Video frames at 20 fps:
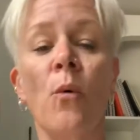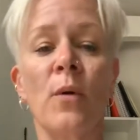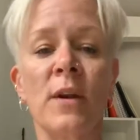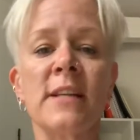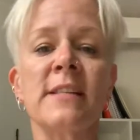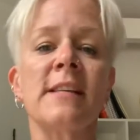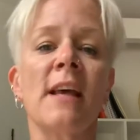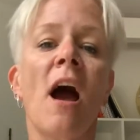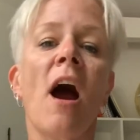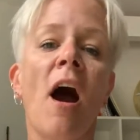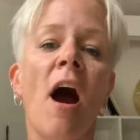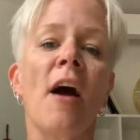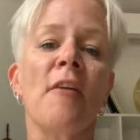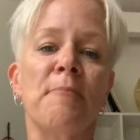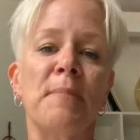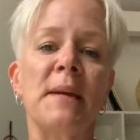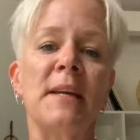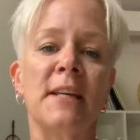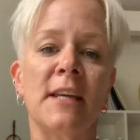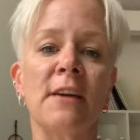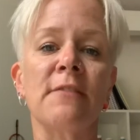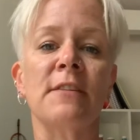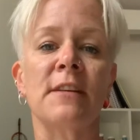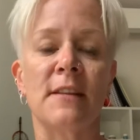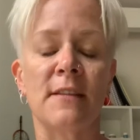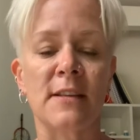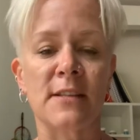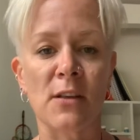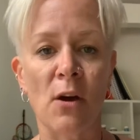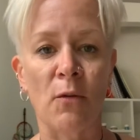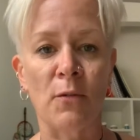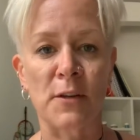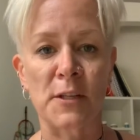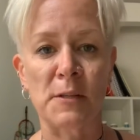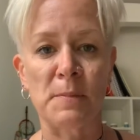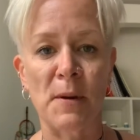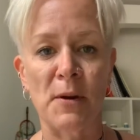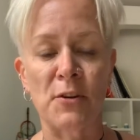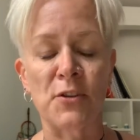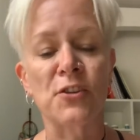what is it I've been given in this whole
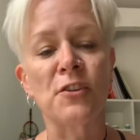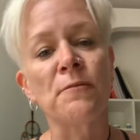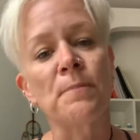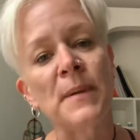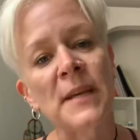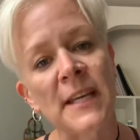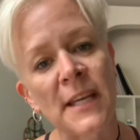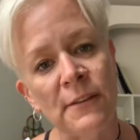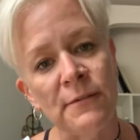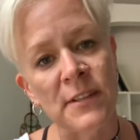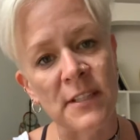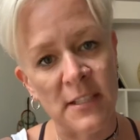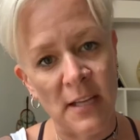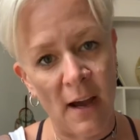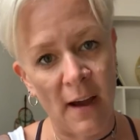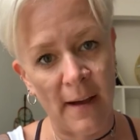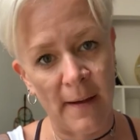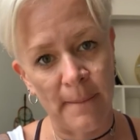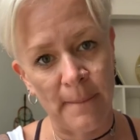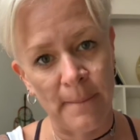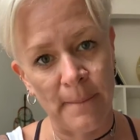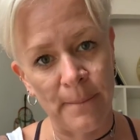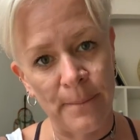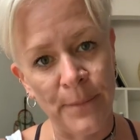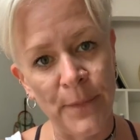experience? You've been given time.